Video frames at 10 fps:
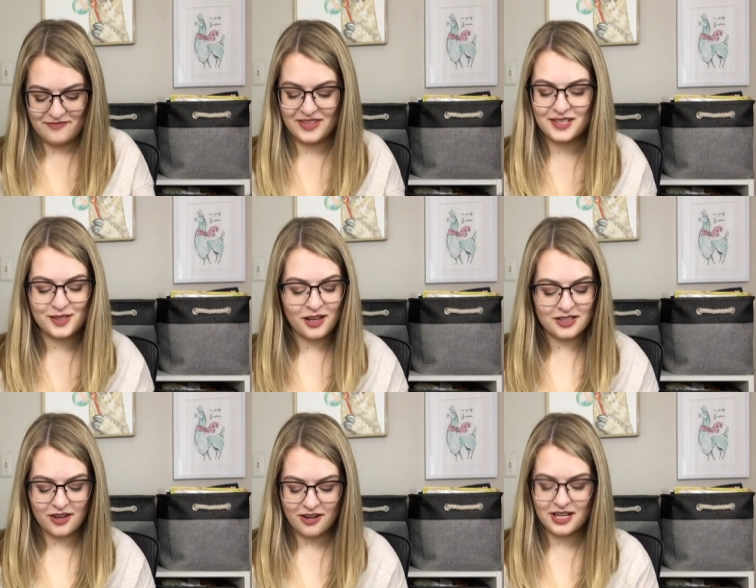These
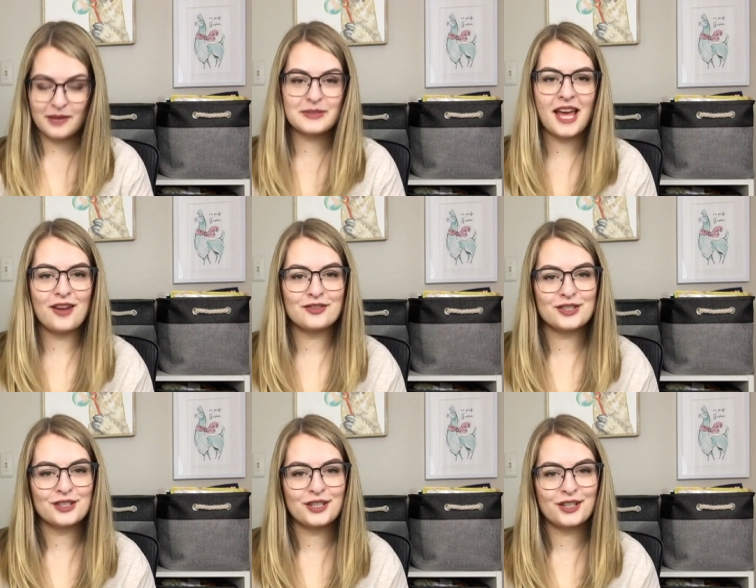socks are named
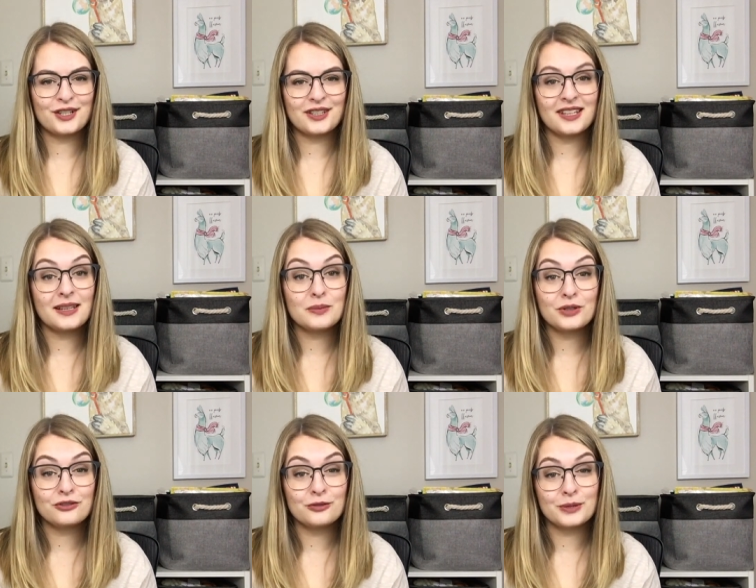after the
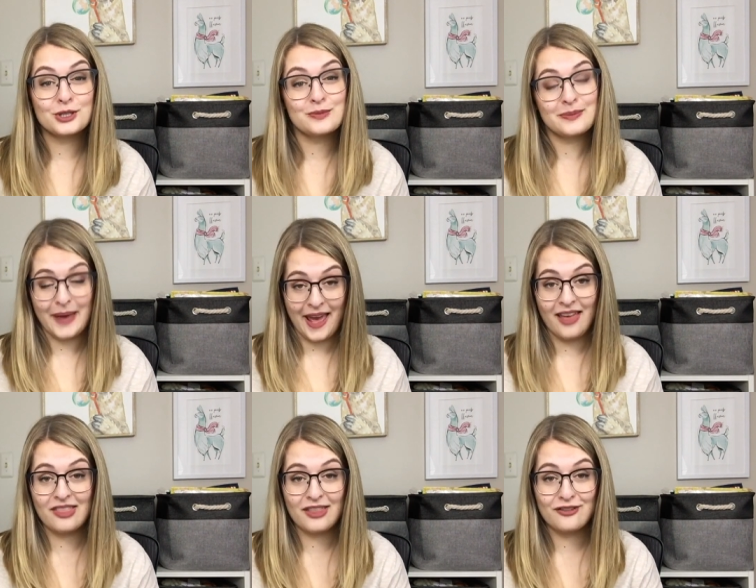beautiful Birch
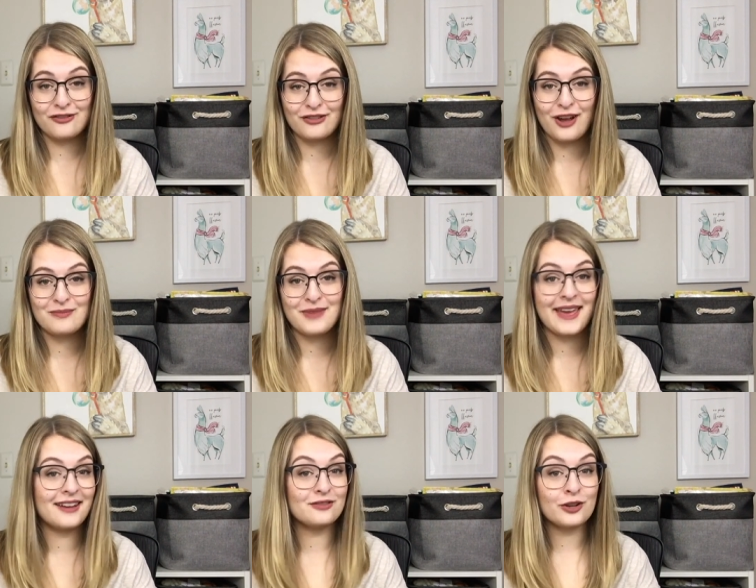Path from
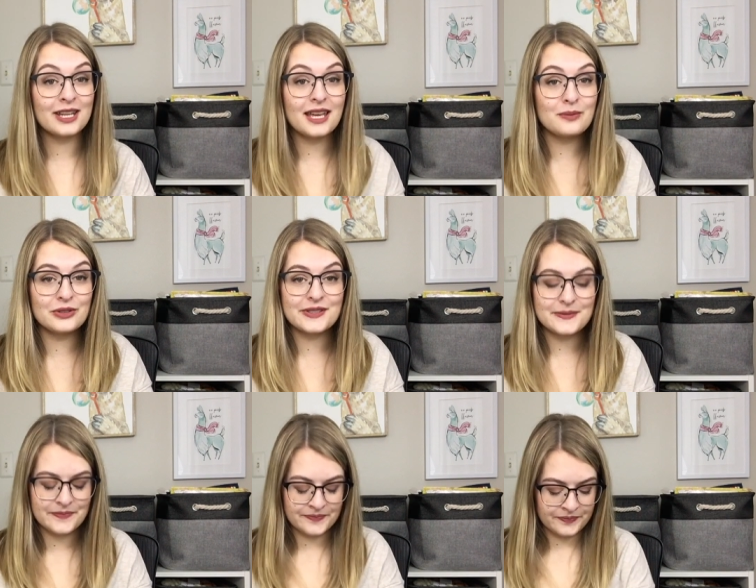Anne of Green Gables.